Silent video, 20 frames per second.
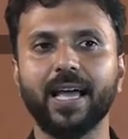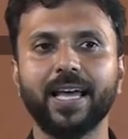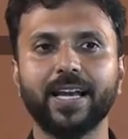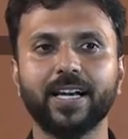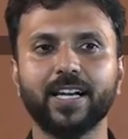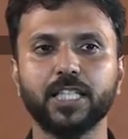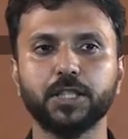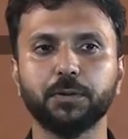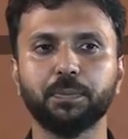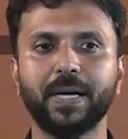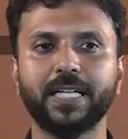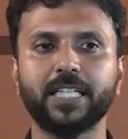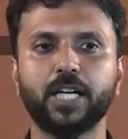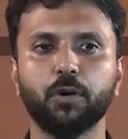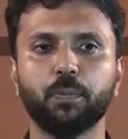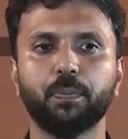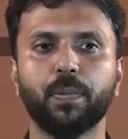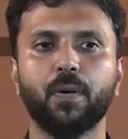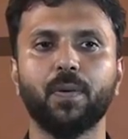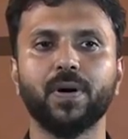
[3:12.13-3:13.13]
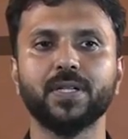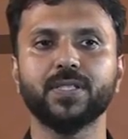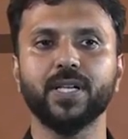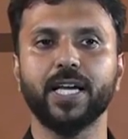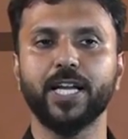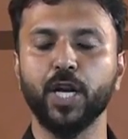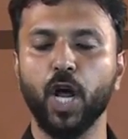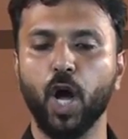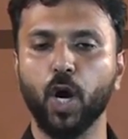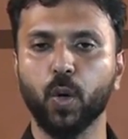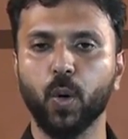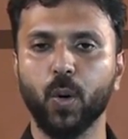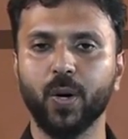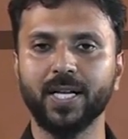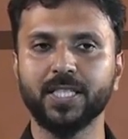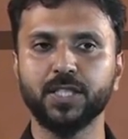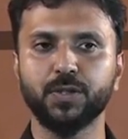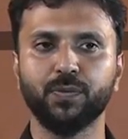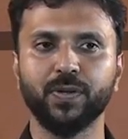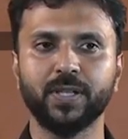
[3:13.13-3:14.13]
irrespective powers in
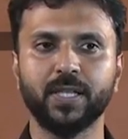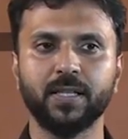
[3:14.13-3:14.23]
accordance with